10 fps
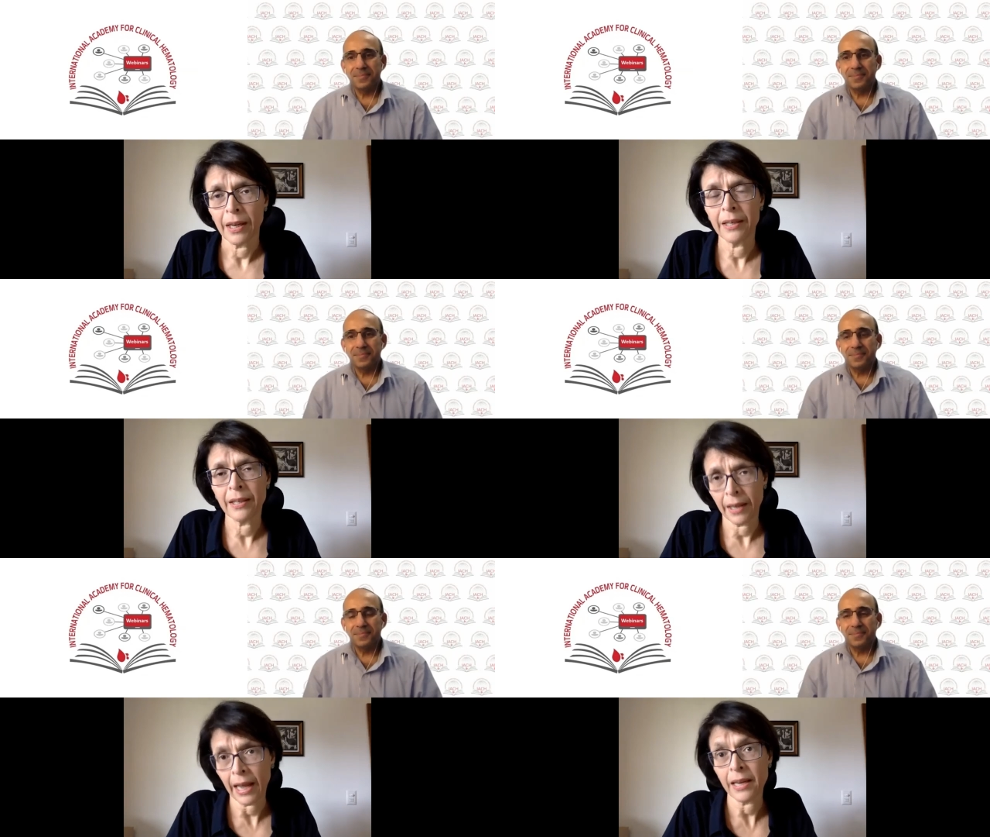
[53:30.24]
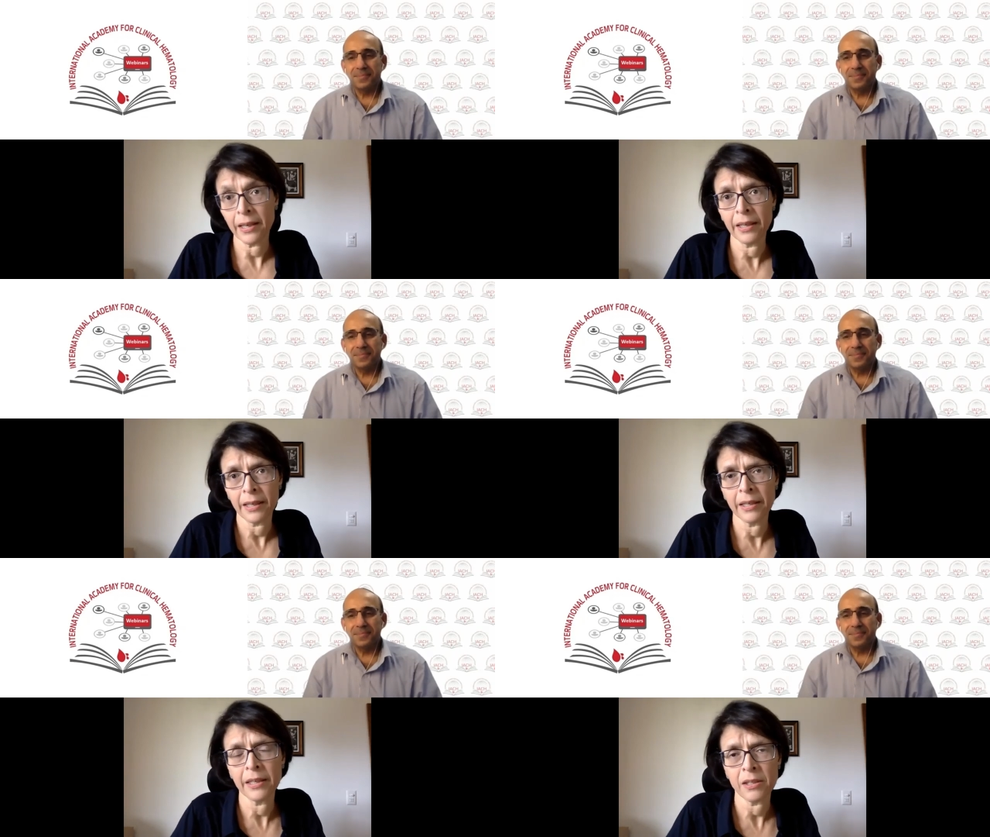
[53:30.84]
Speaker 1: and it,
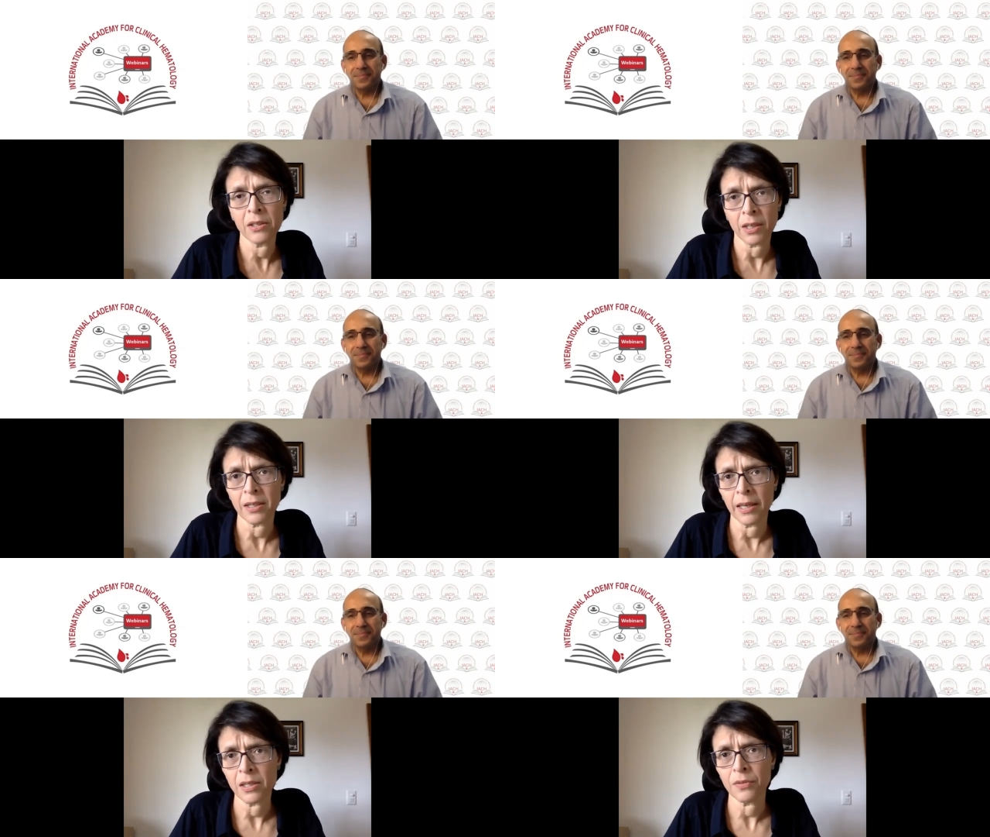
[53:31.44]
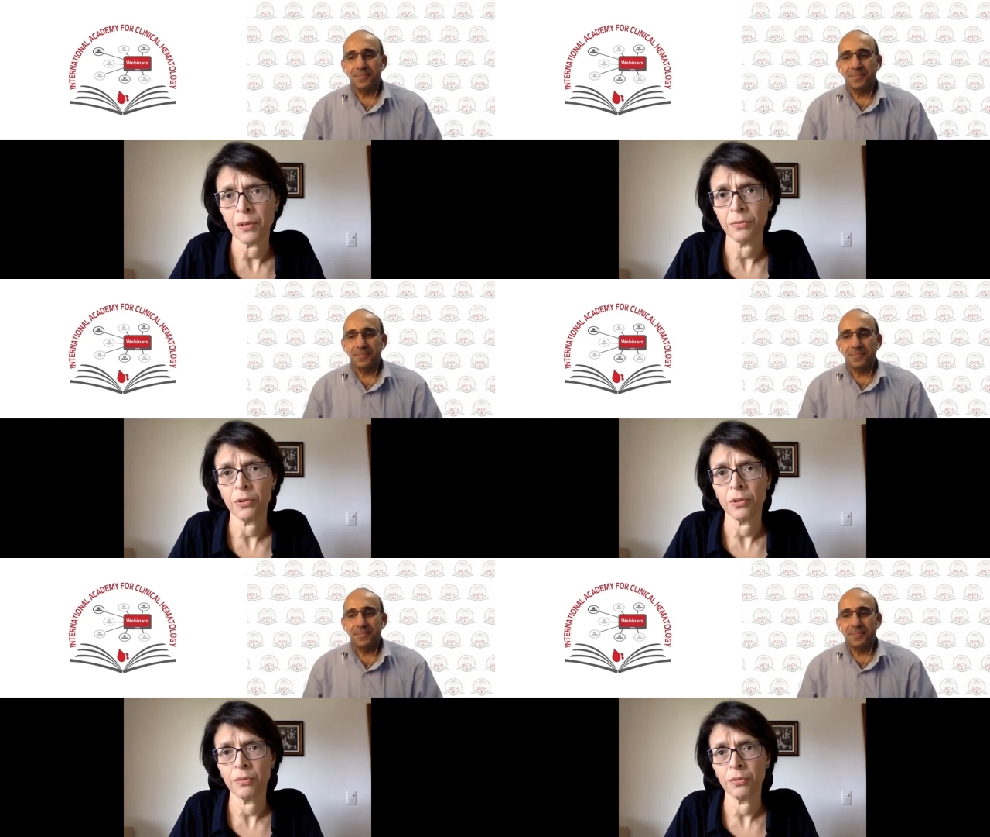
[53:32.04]
it is successful
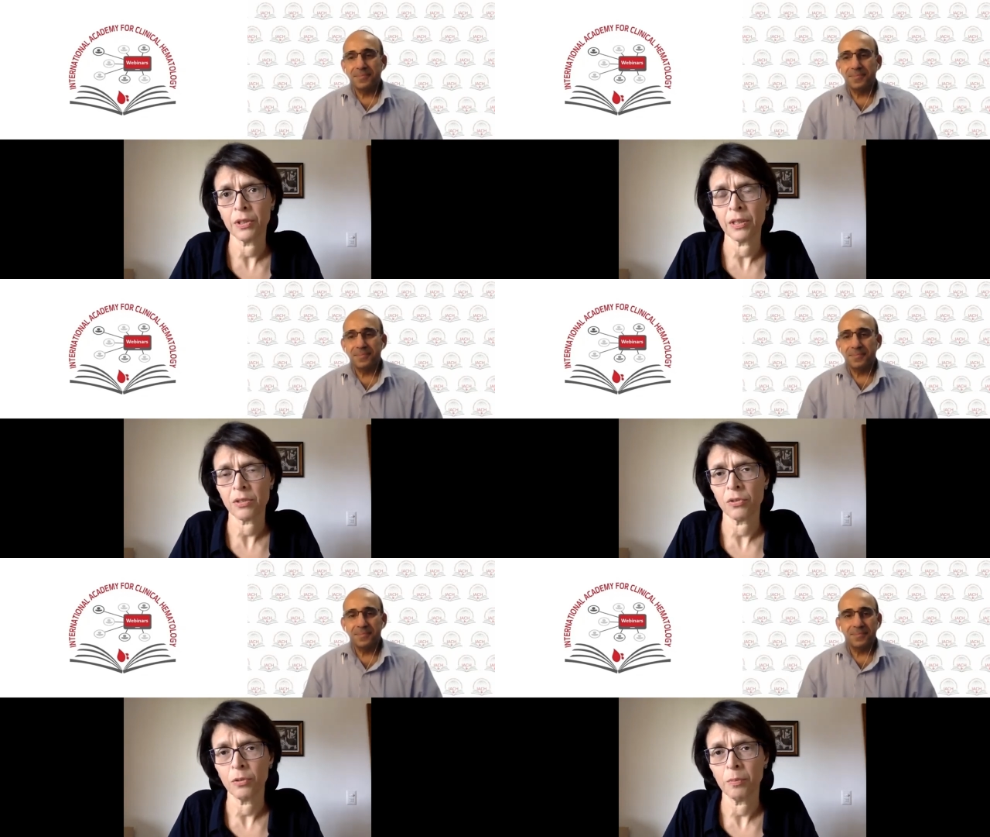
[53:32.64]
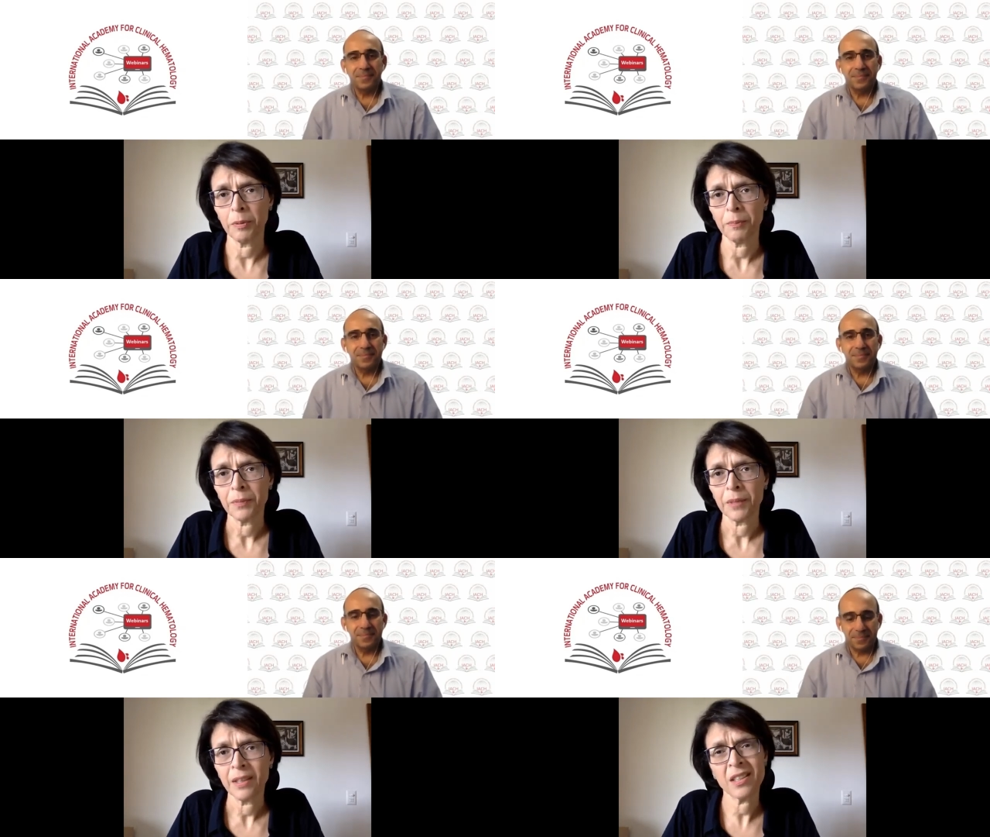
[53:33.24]
for, for this group.
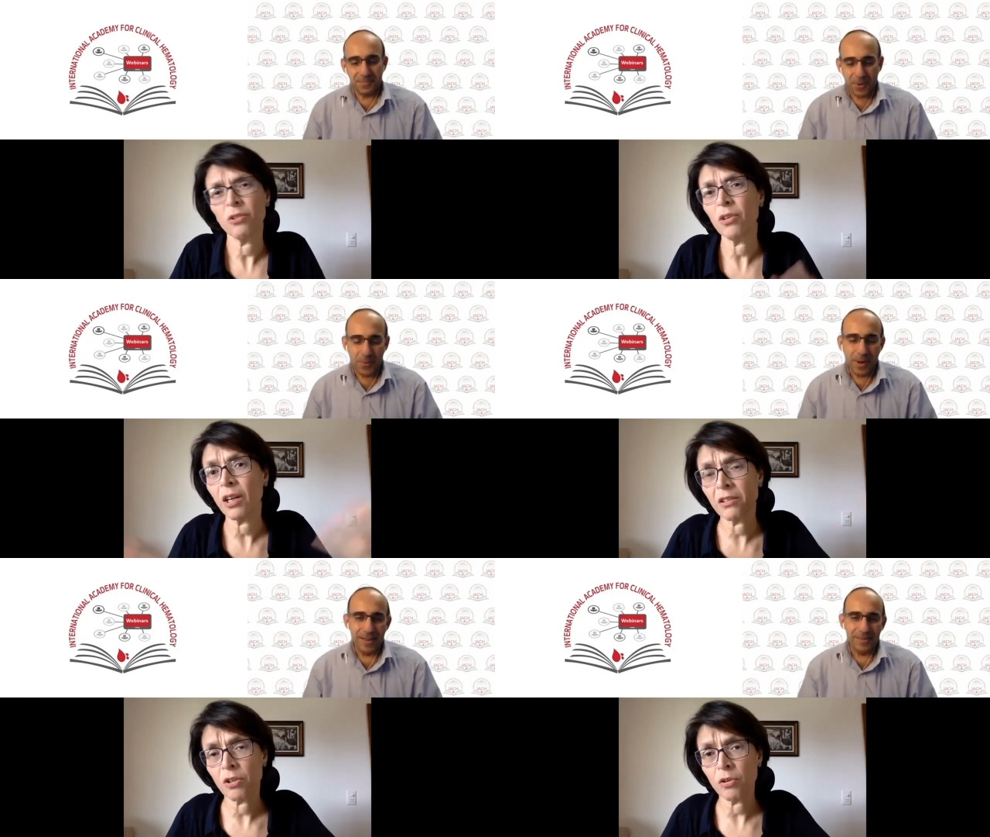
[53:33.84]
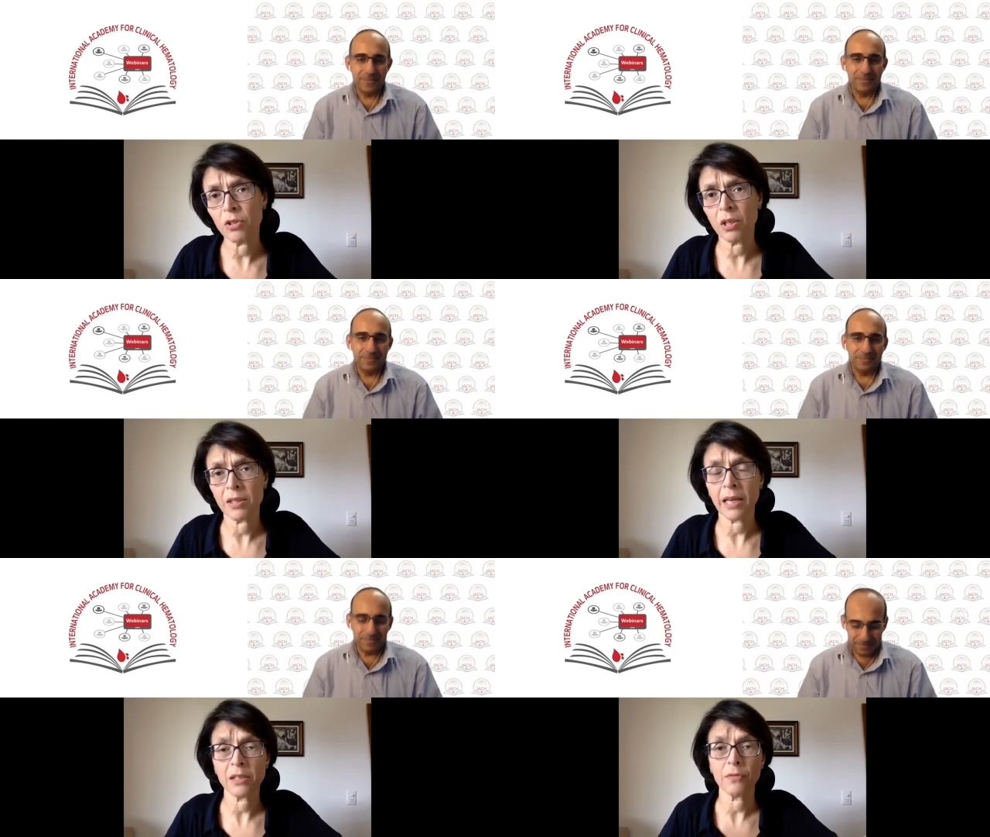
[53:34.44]
It's still not so
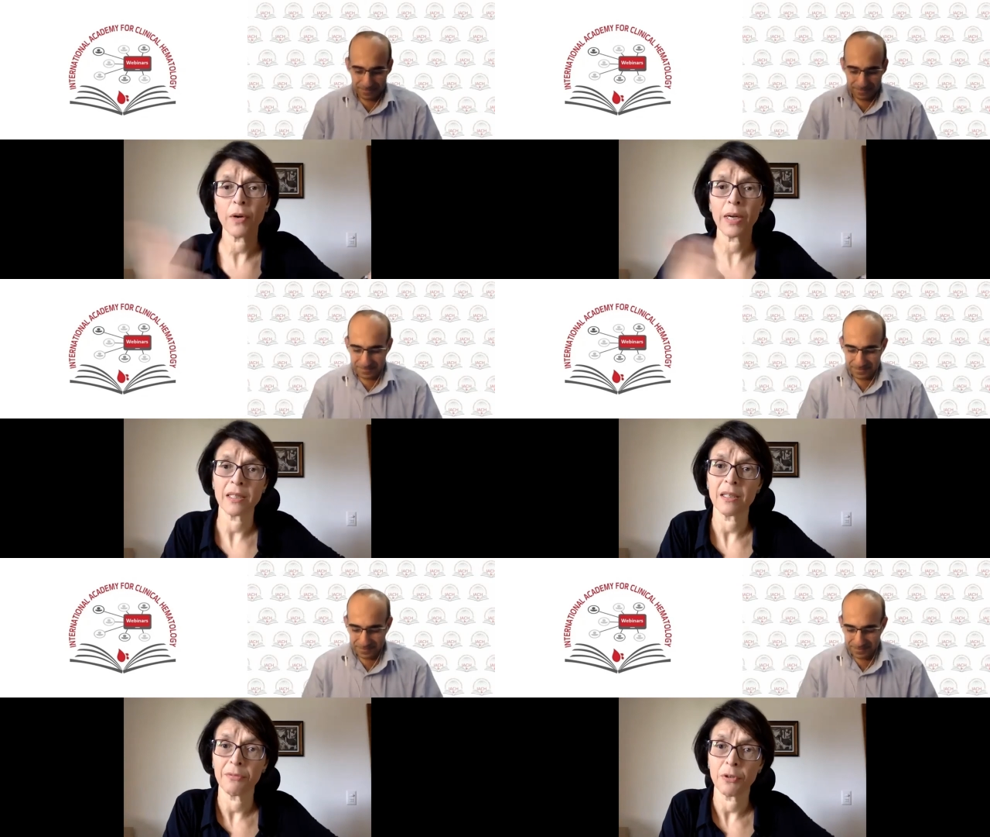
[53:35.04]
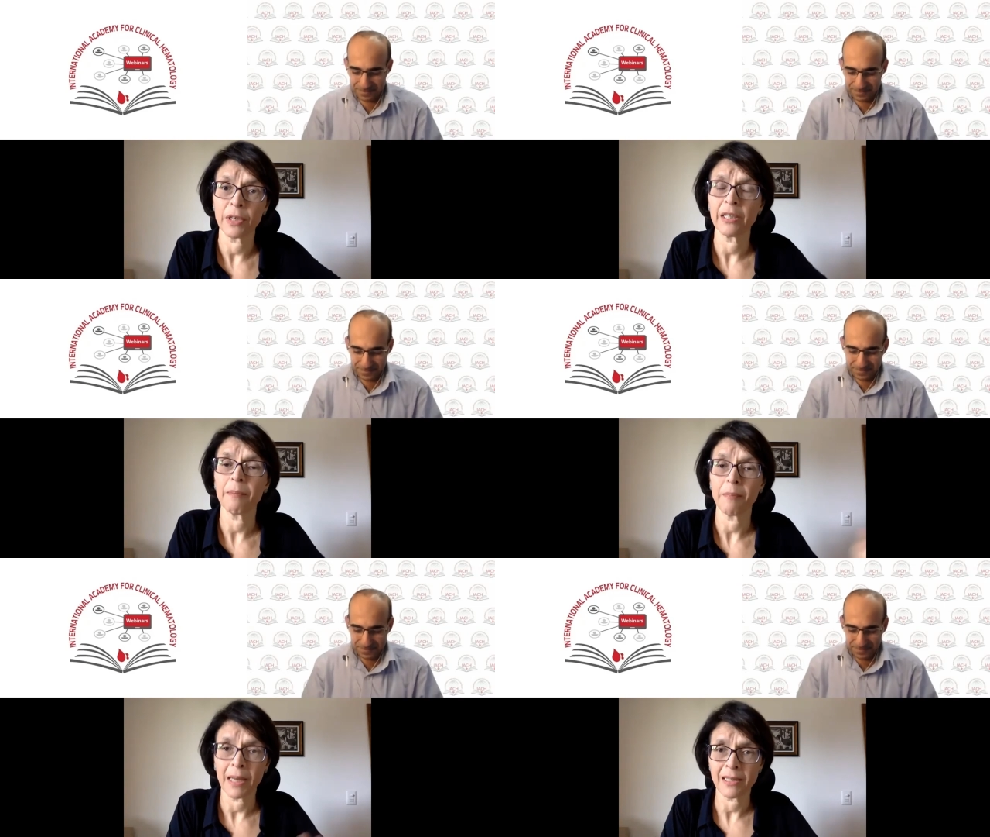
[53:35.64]
successful as if you are in
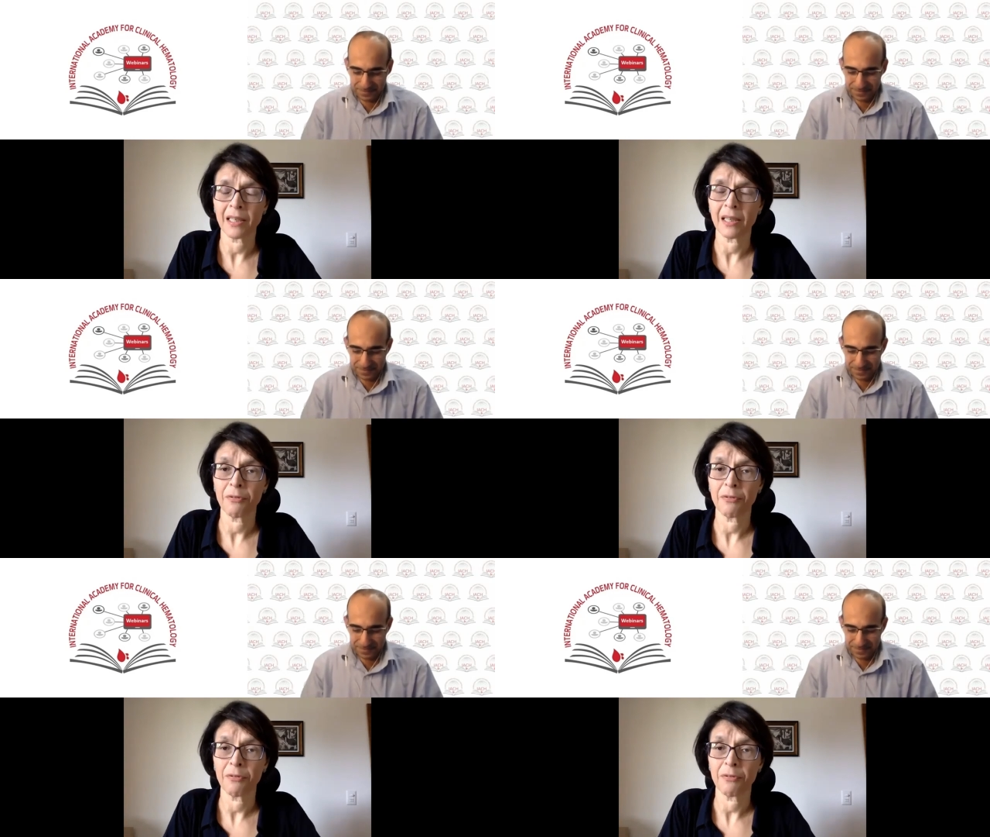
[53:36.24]
aplastic